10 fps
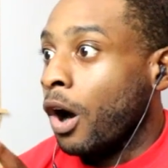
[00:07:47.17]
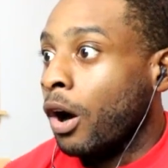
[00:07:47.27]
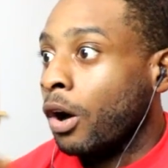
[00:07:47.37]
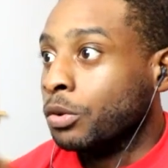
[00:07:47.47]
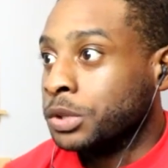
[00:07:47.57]

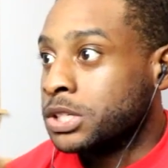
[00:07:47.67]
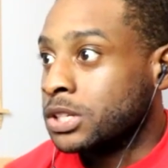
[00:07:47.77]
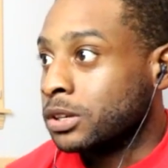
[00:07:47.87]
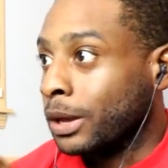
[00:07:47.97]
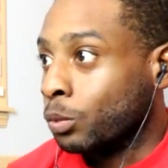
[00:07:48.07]
Oh, this
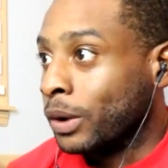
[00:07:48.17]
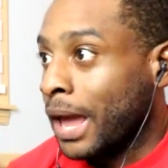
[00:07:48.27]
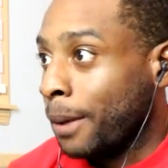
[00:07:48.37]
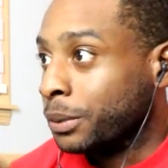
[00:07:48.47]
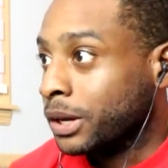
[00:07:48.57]
is what
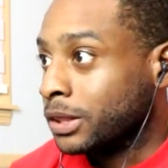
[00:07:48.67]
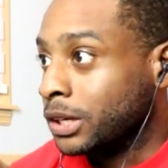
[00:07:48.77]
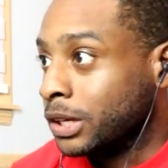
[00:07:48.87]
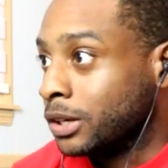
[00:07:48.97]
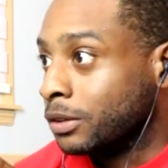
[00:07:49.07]
happened at
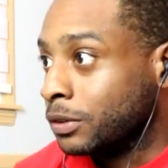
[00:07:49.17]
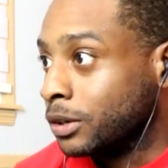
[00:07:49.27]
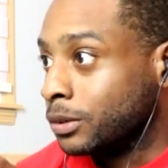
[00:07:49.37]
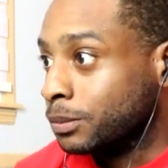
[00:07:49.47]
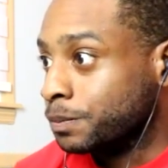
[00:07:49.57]
the end of
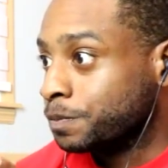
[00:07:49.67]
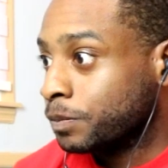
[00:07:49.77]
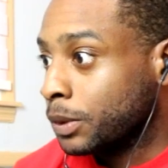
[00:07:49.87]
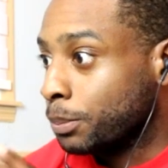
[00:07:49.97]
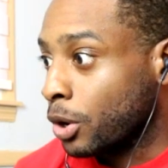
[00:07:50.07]
um
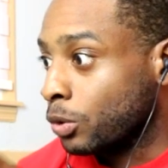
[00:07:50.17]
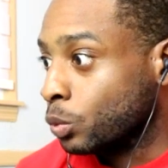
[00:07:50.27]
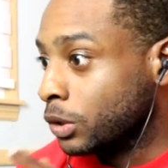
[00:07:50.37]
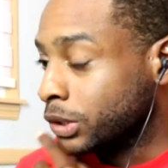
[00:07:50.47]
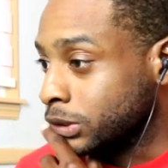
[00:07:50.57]
part
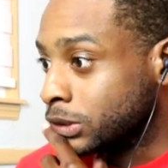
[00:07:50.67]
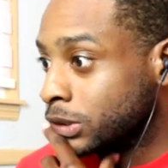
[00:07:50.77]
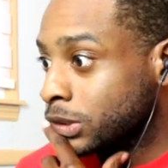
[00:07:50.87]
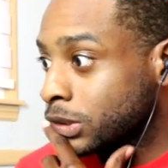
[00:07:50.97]
one